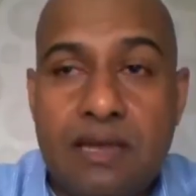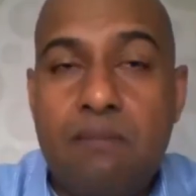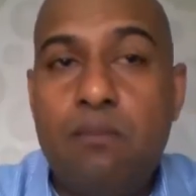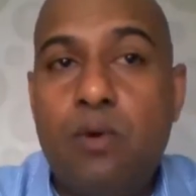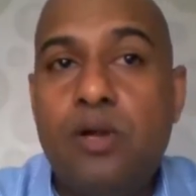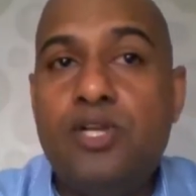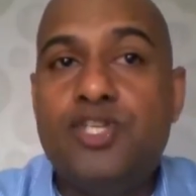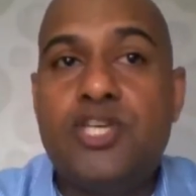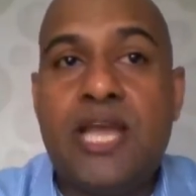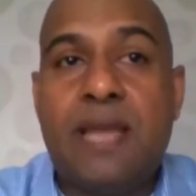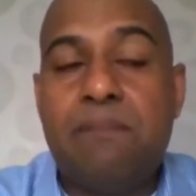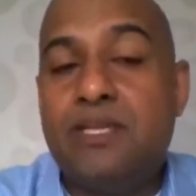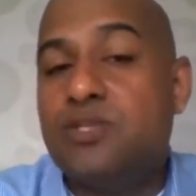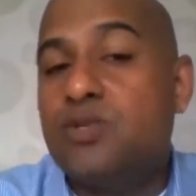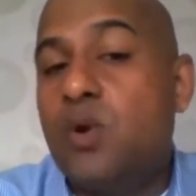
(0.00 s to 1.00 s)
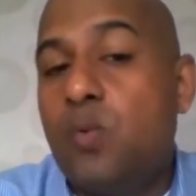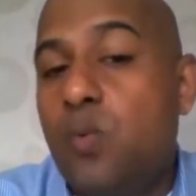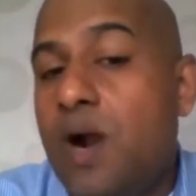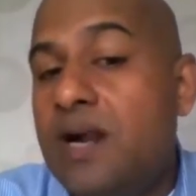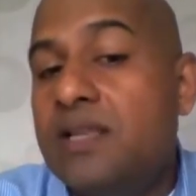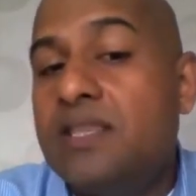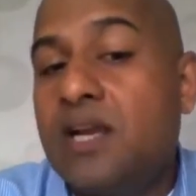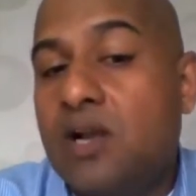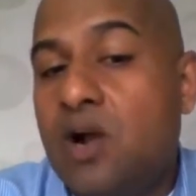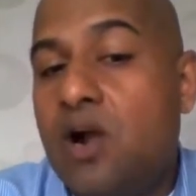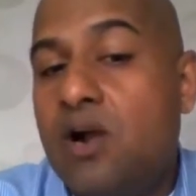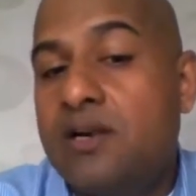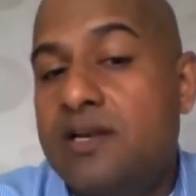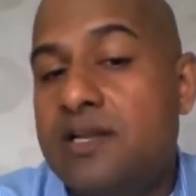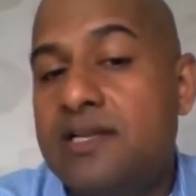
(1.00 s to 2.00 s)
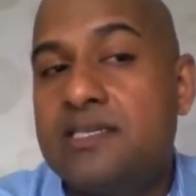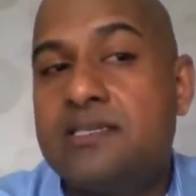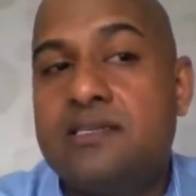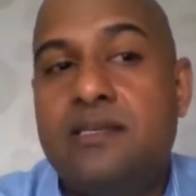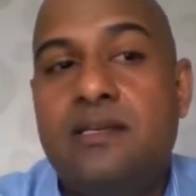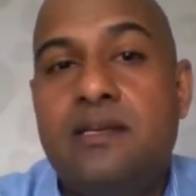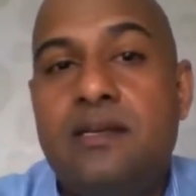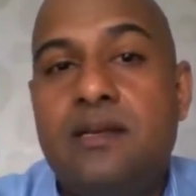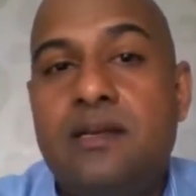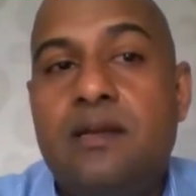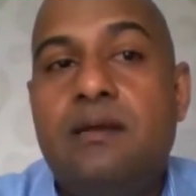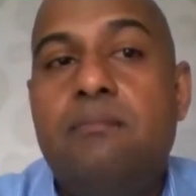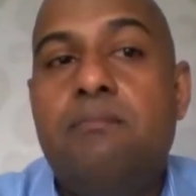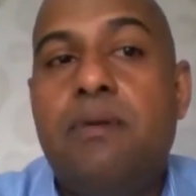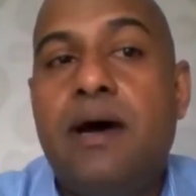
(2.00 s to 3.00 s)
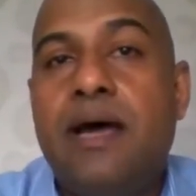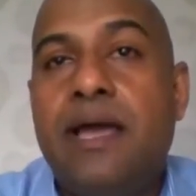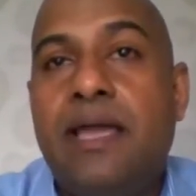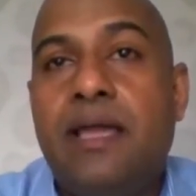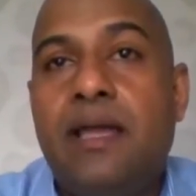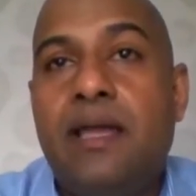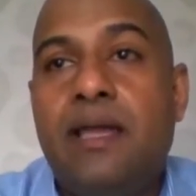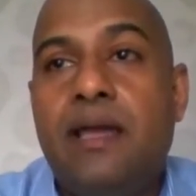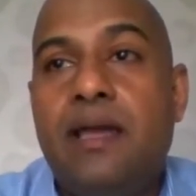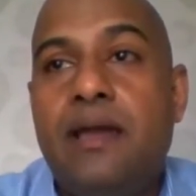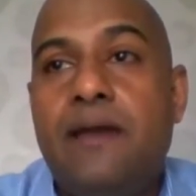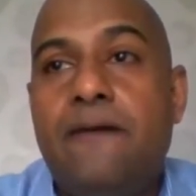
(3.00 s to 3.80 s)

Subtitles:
some world champions who have won the contest by